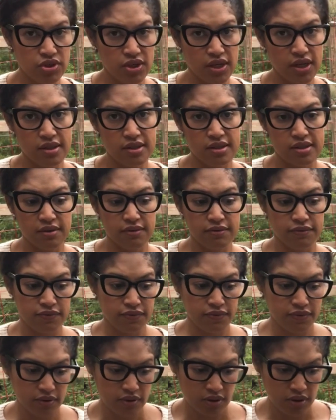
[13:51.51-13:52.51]
chance
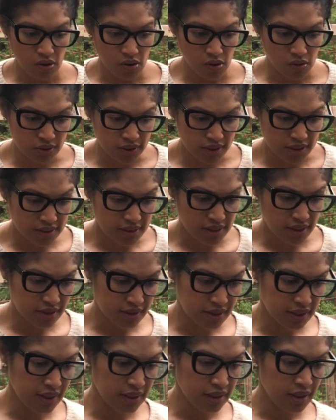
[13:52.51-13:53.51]
of coldness like
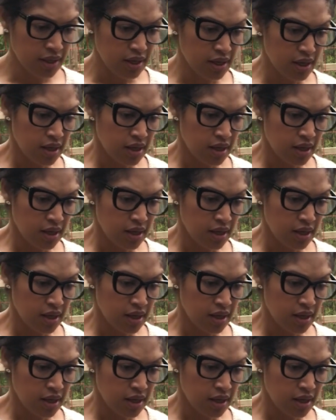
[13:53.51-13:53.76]
that.